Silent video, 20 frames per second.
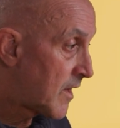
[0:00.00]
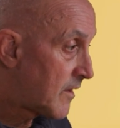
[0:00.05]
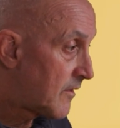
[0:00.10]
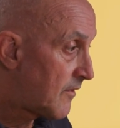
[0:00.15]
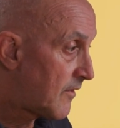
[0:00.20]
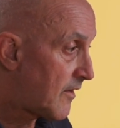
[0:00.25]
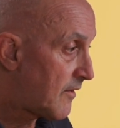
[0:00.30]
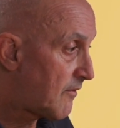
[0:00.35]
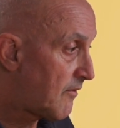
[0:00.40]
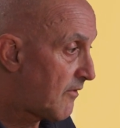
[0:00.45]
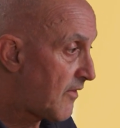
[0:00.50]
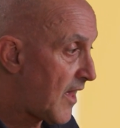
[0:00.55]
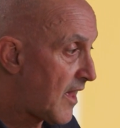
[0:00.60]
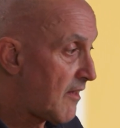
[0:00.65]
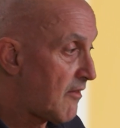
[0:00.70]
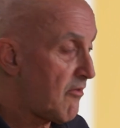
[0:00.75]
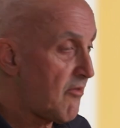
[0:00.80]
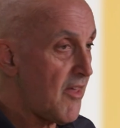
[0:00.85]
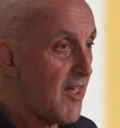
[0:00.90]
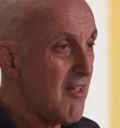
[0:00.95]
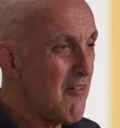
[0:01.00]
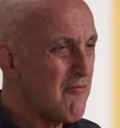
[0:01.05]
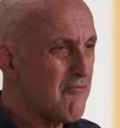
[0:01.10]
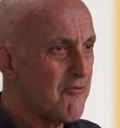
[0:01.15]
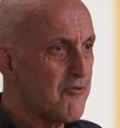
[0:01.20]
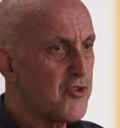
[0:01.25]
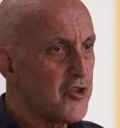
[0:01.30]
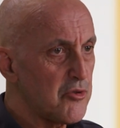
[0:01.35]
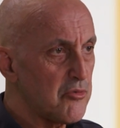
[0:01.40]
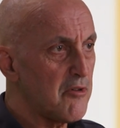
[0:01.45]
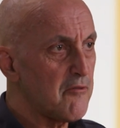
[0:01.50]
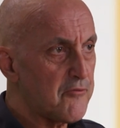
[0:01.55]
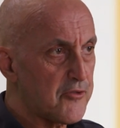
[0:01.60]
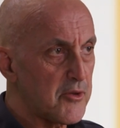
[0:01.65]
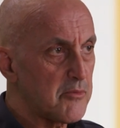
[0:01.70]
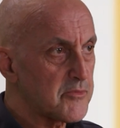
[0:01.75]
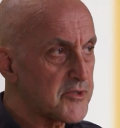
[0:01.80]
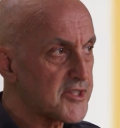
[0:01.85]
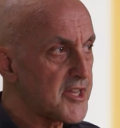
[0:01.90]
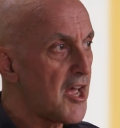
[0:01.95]
Their view of
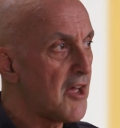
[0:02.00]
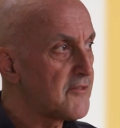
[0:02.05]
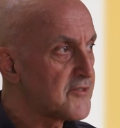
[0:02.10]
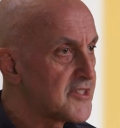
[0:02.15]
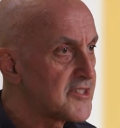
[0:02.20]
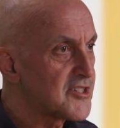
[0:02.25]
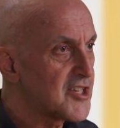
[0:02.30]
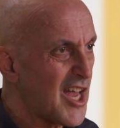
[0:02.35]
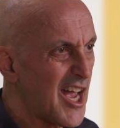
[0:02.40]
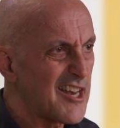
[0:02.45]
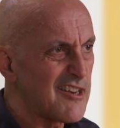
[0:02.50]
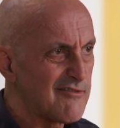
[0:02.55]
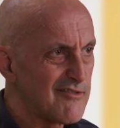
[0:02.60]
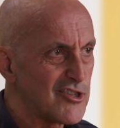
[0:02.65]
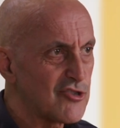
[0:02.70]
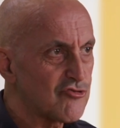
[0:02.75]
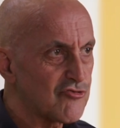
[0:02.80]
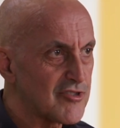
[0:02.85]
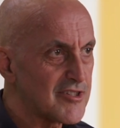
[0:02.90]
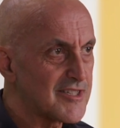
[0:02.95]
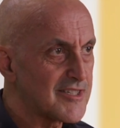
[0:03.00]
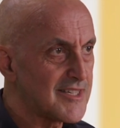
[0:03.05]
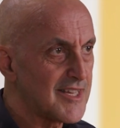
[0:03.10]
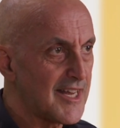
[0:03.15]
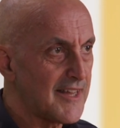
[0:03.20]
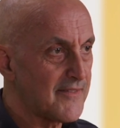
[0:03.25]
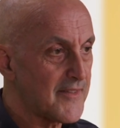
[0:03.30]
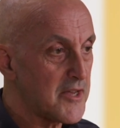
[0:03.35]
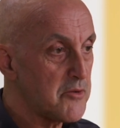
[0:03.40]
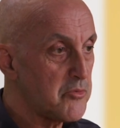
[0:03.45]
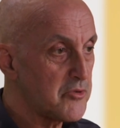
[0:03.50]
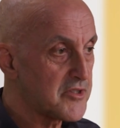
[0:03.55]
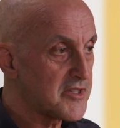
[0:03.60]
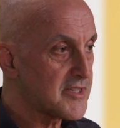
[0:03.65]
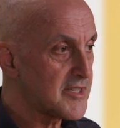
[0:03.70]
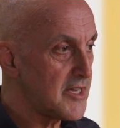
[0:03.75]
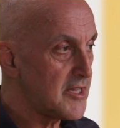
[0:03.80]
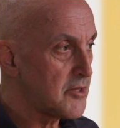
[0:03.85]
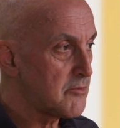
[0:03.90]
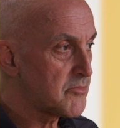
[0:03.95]
themselves is kind of interesting. They would
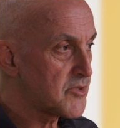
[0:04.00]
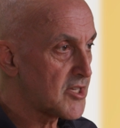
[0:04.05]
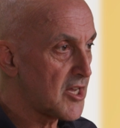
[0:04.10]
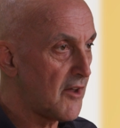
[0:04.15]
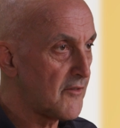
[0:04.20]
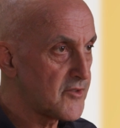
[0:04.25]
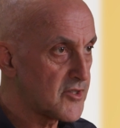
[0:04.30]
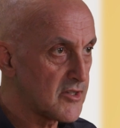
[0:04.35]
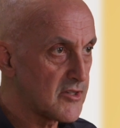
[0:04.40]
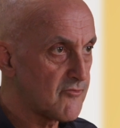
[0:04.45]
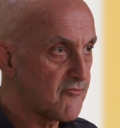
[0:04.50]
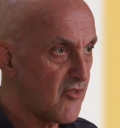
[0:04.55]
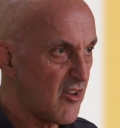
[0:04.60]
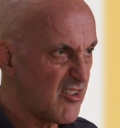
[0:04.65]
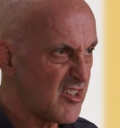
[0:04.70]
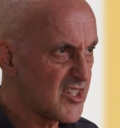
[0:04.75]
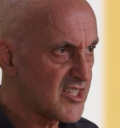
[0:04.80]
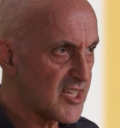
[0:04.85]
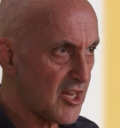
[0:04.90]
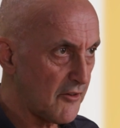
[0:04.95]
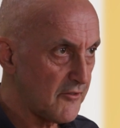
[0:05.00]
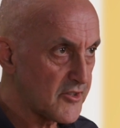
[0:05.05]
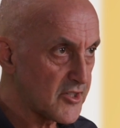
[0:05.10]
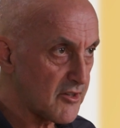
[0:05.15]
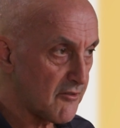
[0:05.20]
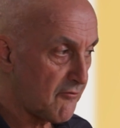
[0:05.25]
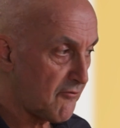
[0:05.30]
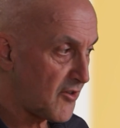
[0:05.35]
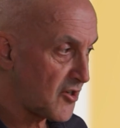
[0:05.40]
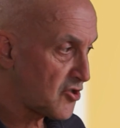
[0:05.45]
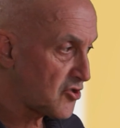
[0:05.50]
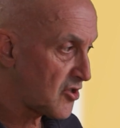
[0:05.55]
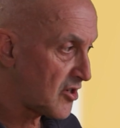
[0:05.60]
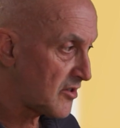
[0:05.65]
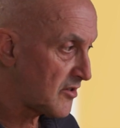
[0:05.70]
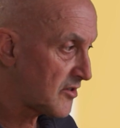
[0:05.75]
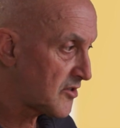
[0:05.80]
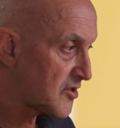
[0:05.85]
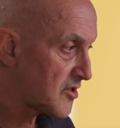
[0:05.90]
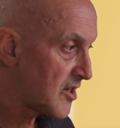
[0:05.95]
see themselves as very
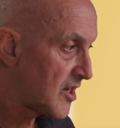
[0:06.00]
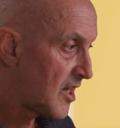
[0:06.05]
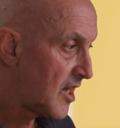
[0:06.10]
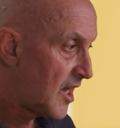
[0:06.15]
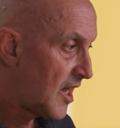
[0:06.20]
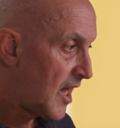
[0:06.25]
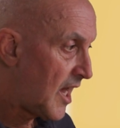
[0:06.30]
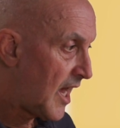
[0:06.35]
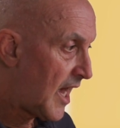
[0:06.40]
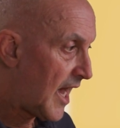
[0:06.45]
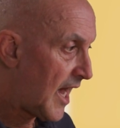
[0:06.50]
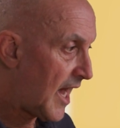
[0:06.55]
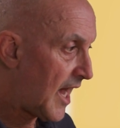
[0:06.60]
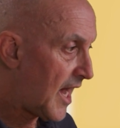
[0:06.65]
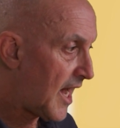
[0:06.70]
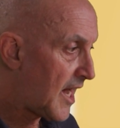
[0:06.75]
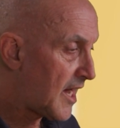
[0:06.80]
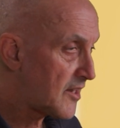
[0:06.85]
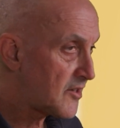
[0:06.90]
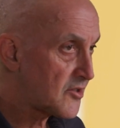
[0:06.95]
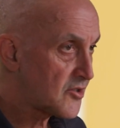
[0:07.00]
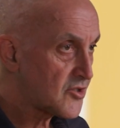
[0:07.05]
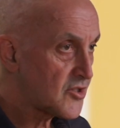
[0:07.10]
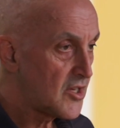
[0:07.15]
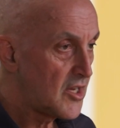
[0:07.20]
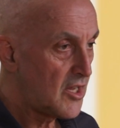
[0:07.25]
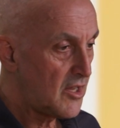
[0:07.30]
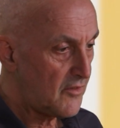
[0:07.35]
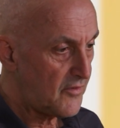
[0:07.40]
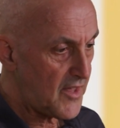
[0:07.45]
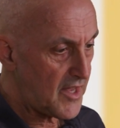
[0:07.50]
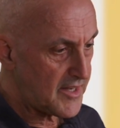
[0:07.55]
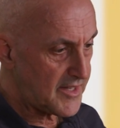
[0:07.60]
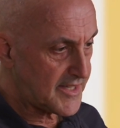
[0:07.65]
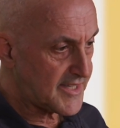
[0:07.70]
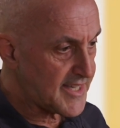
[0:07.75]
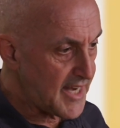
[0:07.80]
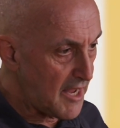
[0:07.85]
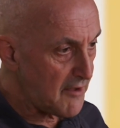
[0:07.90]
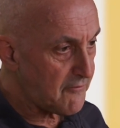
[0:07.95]
self-sufficient, and their
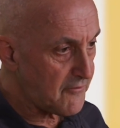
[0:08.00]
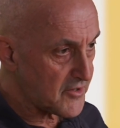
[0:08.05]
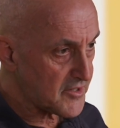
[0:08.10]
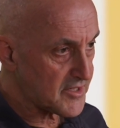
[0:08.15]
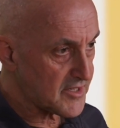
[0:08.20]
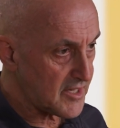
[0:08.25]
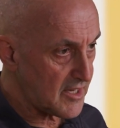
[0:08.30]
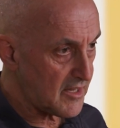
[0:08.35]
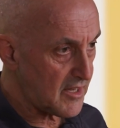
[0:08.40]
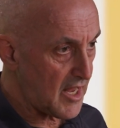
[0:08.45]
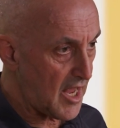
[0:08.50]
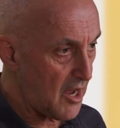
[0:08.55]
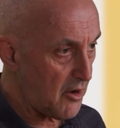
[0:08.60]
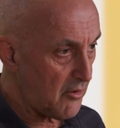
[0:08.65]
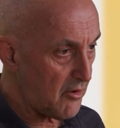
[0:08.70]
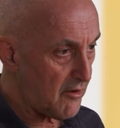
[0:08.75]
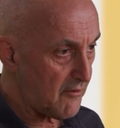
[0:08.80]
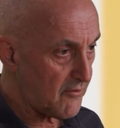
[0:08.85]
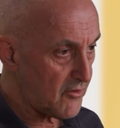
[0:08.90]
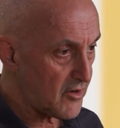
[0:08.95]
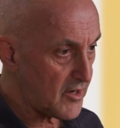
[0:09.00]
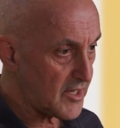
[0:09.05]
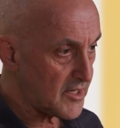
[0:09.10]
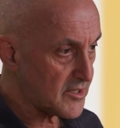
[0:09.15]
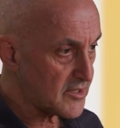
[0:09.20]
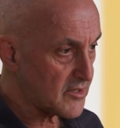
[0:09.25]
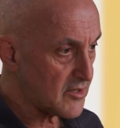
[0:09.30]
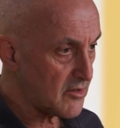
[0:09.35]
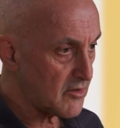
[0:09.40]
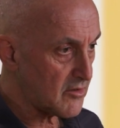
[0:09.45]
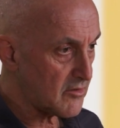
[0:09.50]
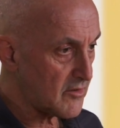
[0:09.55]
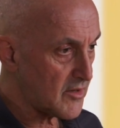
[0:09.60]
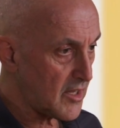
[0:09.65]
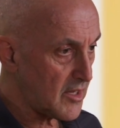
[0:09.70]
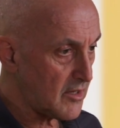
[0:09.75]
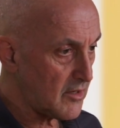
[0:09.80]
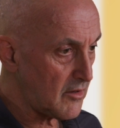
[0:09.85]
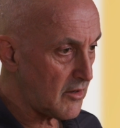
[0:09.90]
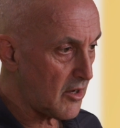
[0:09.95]
deficit, however, is that
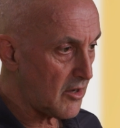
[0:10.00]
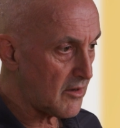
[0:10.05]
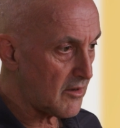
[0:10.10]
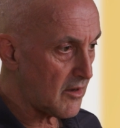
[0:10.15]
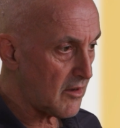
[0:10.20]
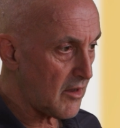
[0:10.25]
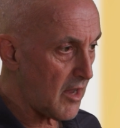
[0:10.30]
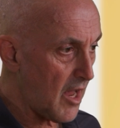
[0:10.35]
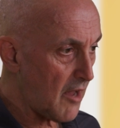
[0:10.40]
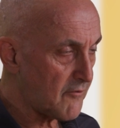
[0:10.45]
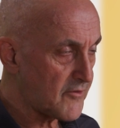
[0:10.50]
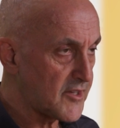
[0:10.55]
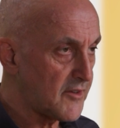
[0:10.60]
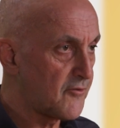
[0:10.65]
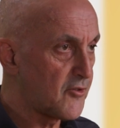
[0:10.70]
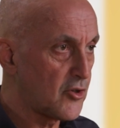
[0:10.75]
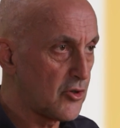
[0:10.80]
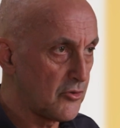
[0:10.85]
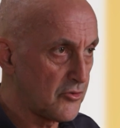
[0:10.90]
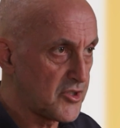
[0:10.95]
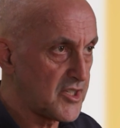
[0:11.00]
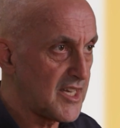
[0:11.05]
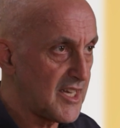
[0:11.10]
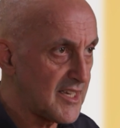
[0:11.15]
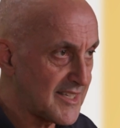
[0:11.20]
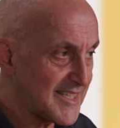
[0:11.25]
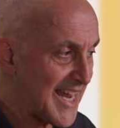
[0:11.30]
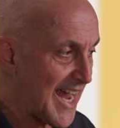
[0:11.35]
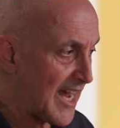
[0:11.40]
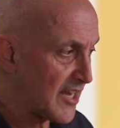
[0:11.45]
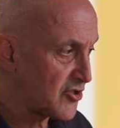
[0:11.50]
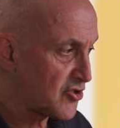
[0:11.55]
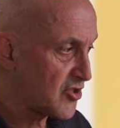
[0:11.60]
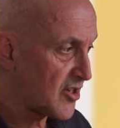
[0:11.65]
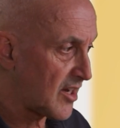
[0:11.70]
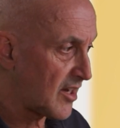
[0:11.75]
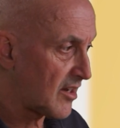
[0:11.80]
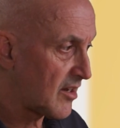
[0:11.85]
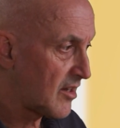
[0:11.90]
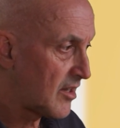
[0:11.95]
they have difficulty
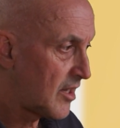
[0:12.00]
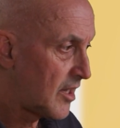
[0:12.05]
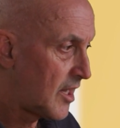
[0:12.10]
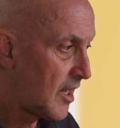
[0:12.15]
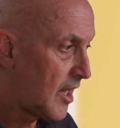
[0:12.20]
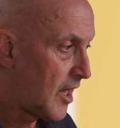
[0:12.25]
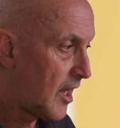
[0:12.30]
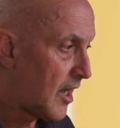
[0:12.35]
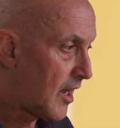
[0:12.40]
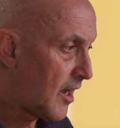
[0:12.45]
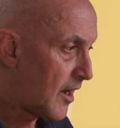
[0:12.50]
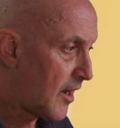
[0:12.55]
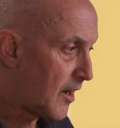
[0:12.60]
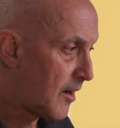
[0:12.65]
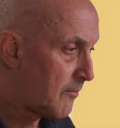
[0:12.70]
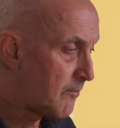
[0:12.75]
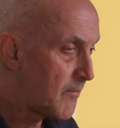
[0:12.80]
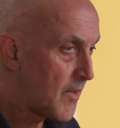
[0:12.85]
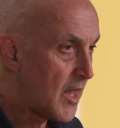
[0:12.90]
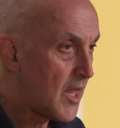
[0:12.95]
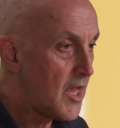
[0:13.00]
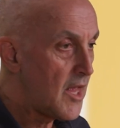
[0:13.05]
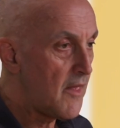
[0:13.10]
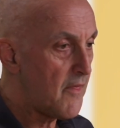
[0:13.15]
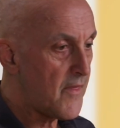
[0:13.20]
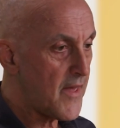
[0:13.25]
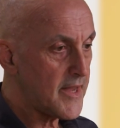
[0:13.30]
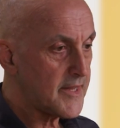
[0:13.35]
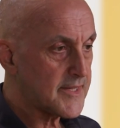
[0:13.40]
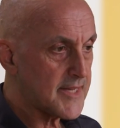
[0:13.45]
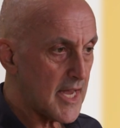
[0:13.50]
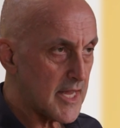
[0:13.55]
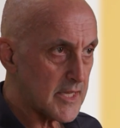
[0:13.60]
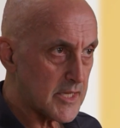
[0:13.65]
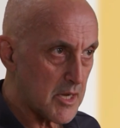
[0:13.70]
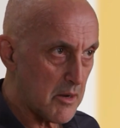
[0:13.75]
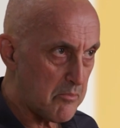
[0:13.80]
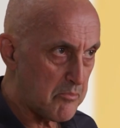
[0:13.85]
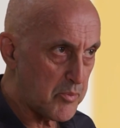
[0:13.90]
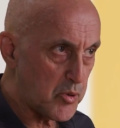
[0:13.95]
attaching. They tend
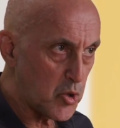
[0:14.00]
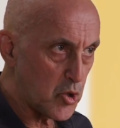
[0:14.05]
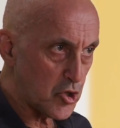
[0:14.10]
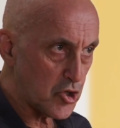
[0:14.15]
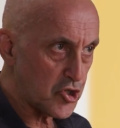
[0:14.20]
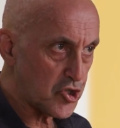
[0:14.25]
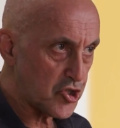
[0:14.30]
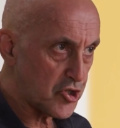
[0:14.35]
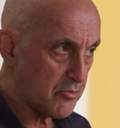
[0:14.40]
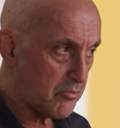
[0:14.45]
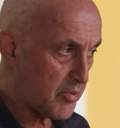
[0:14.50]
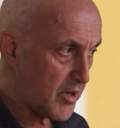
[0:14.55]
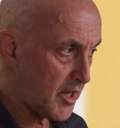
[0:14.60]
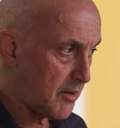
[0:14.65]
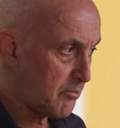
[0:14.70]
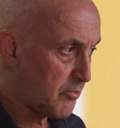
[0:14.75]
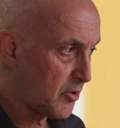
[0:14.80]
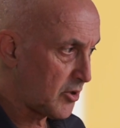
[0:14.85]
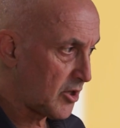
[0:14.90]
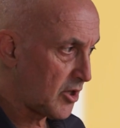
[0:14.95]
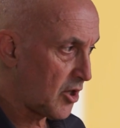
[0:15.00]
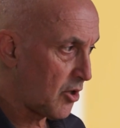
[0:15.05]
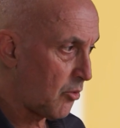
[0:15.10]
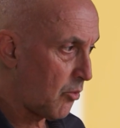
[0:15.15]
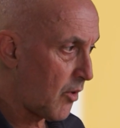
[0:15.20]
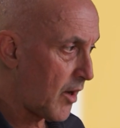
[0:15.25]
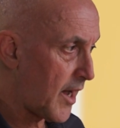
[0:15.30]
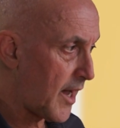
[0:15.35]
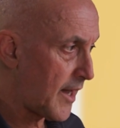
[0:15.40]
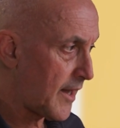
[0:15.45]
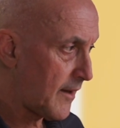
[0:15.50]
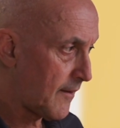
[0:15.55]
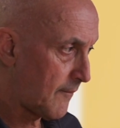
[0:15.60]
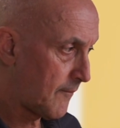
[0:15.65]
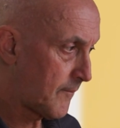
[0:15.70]
to push people away.